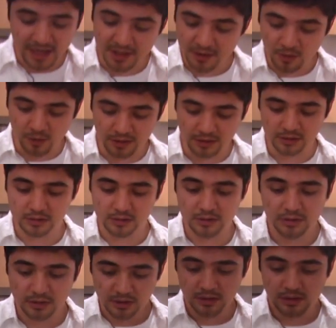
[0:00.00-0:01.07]
any oil.
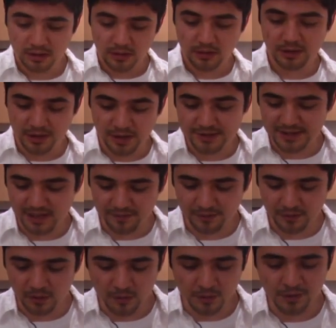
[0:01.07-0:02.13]
Nuts have
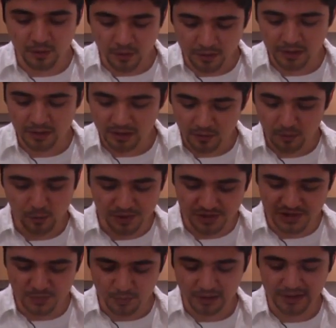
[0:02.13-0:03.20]
their own oil,
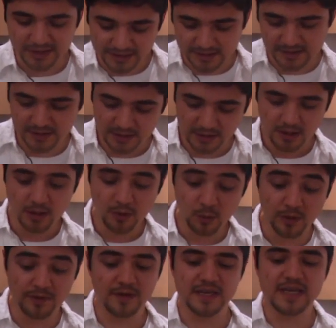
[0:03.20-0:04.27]
which is released
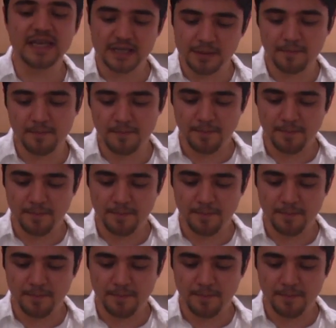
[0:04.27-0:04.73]
when they're heated.